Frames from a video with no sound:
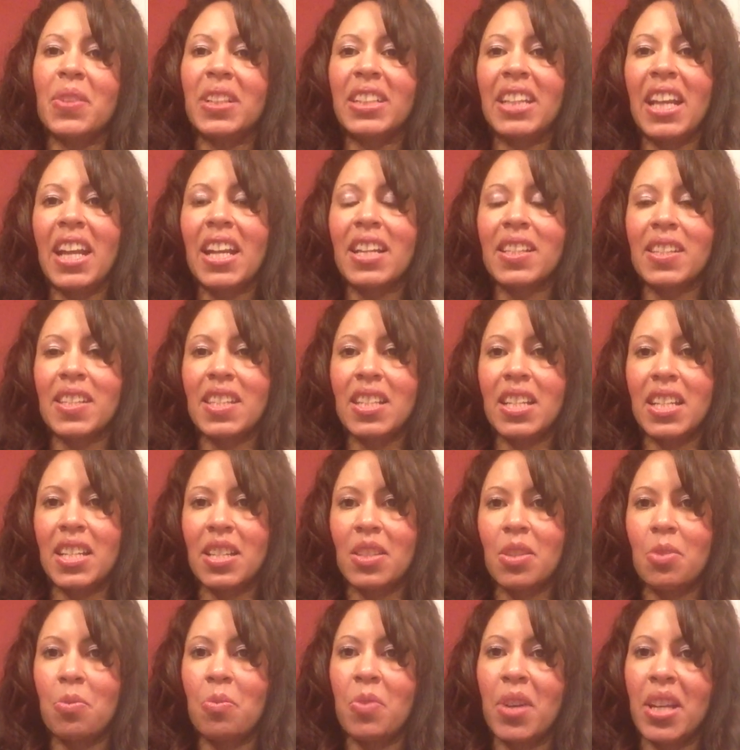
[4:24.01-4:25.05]
in
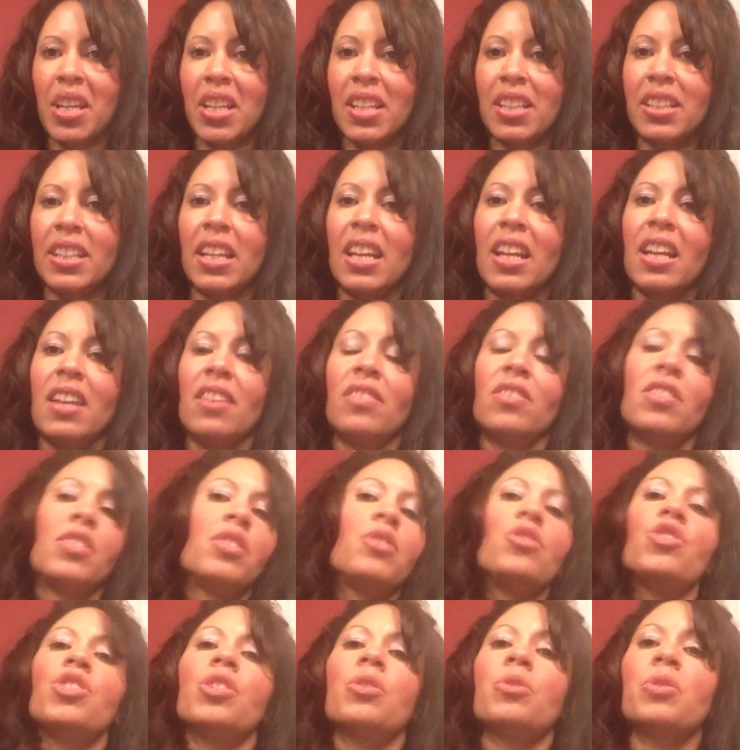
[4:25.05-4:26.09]
Exodus when the
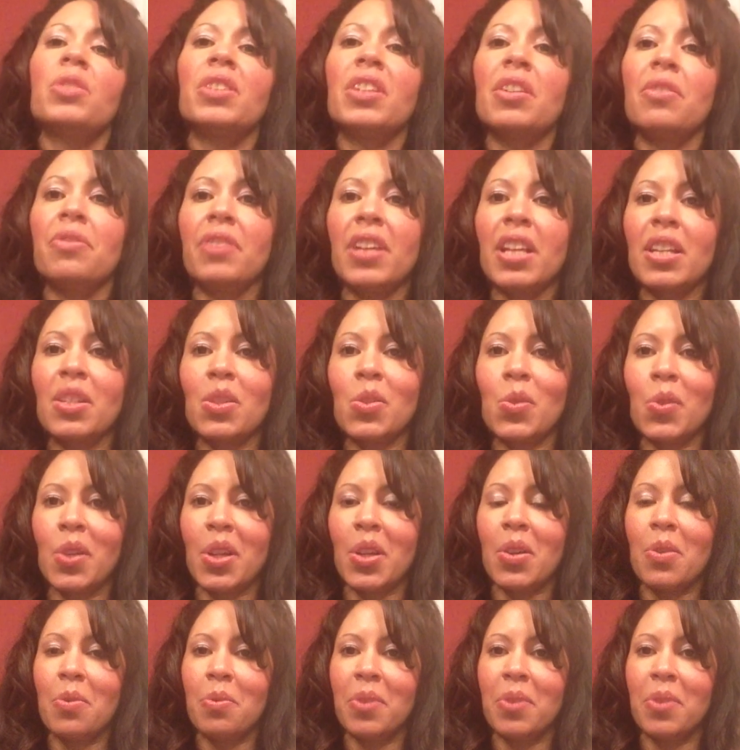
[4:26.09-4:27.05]
children of Israel,